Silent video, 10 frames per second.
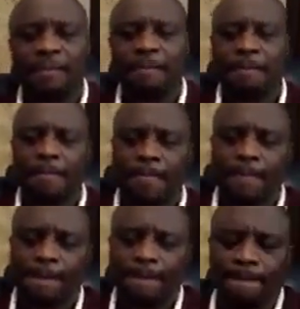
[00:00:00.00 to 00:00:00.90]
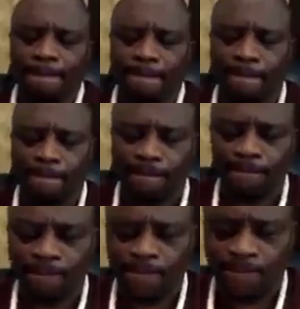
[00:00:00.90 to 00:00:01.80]

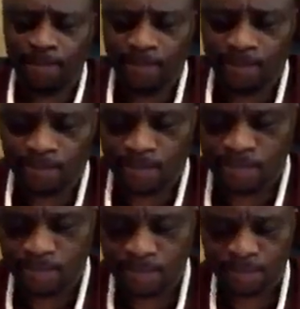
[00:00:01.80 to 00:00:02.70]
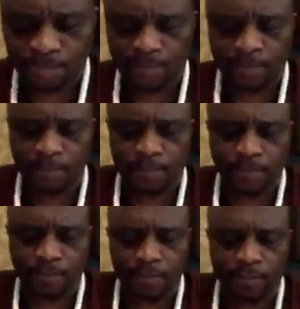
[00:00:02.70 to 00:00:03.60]

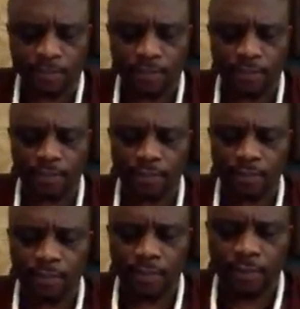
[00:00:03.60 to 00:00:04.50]
(silence)